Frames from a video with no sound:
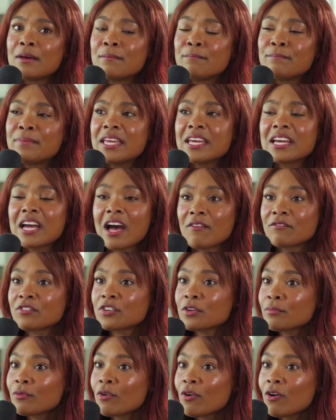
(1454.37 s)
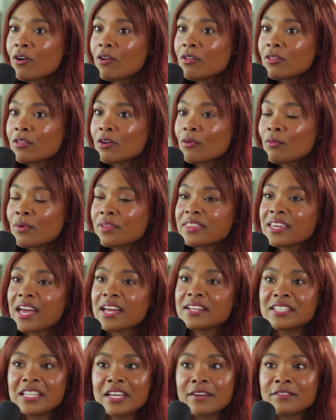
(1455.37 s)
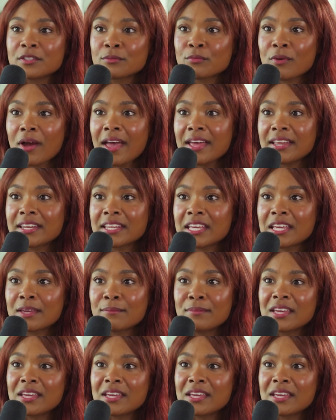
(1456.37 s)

Be comfortable with the idea of sobriety.